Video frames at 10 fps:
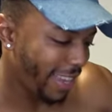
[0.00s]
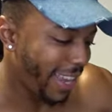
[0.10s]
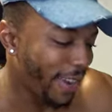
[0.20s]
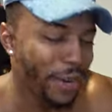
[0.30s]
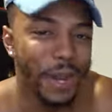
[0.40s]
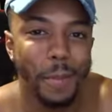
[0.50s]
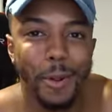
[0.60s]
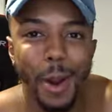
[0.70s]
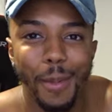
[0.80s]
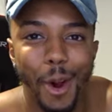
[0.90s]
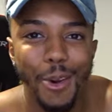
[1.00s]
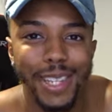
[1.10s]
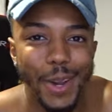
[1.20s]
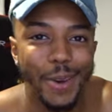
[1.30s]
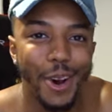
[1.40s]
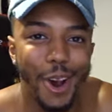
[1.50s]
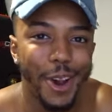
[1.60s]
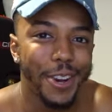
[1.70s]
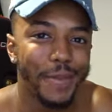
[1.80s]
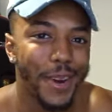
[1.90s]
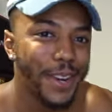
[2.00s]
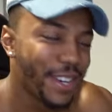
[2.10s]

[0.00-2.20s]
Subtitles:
Yo, the one of purple always going hard, bro.